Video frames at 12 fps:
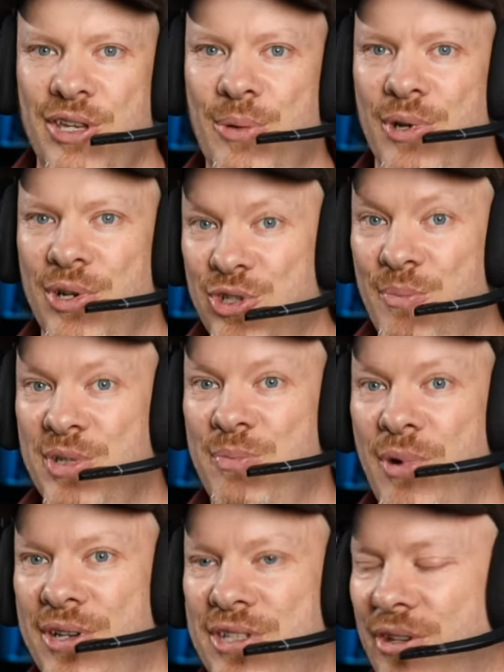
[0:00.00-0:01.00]
you want to jump a
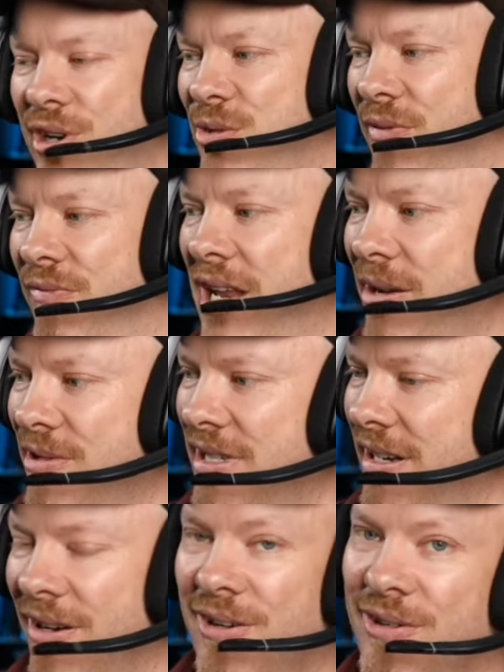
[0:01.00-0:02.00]
spider's eyes with flowers in it? I'll,